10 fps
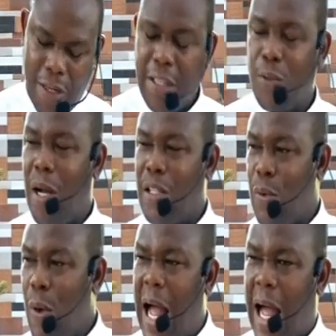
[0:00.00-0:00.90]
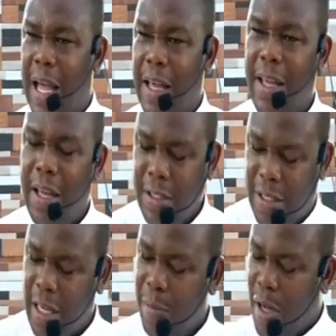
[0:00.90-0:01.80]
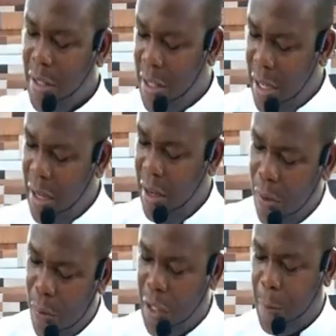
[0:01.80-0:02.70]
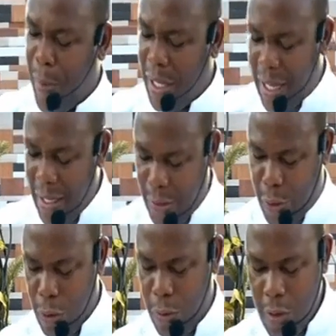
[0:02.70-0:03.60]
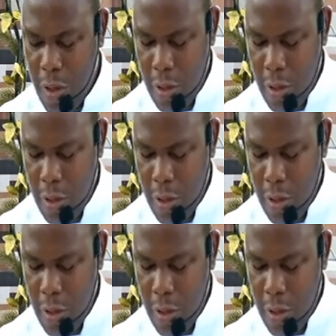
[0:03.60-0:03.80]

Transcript: That was why Timothy was speaking to